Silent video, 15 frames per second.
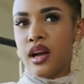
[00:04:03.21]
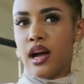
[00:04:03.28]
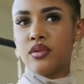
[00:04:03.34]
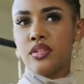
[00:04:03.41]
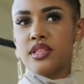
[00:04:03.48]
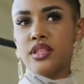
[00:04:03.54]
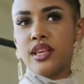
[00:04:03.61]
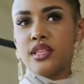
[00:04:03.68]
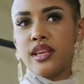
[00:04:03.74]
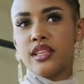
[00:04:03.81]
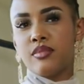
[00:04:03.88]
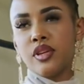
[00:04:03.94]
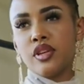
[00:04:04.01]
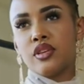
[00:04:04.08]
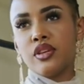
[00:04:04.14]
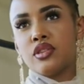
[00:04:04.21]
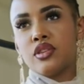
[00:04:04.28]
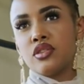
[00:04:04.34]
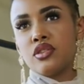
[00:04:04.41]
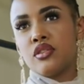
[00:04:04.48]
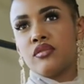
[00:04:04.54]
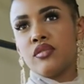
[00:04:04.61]
I would say it's
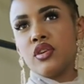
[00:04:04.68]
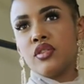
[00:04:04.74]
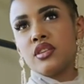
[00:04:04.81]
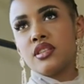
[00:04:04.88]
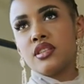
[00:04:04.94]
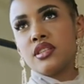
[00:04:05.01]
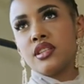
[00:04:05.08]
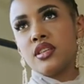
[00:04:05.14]
because of not